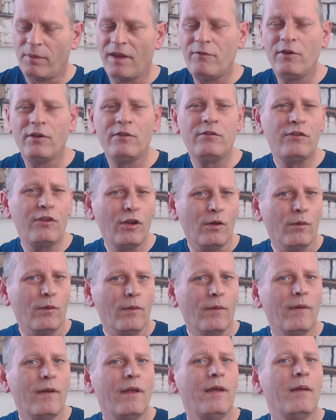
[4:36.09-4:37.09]
but if you
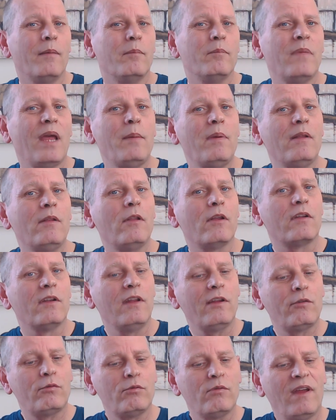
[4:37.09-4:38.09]
do, maybe look at
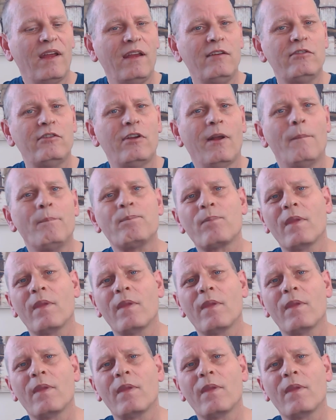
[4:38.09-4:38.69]
this range.